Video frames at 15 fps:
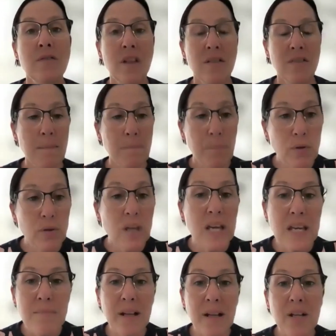that they put their
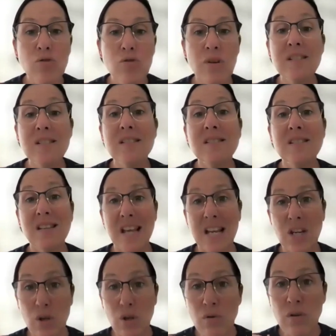email address in so
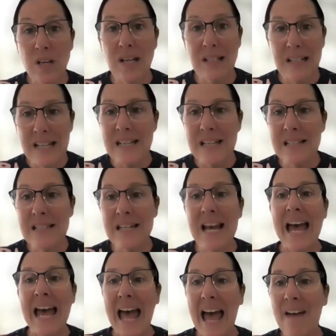that you can at least
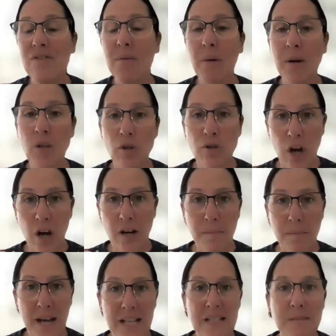have them on your
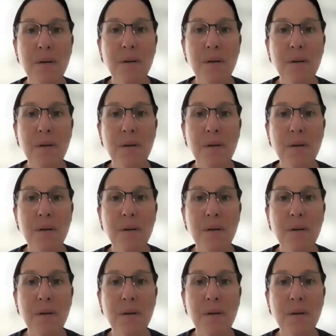database,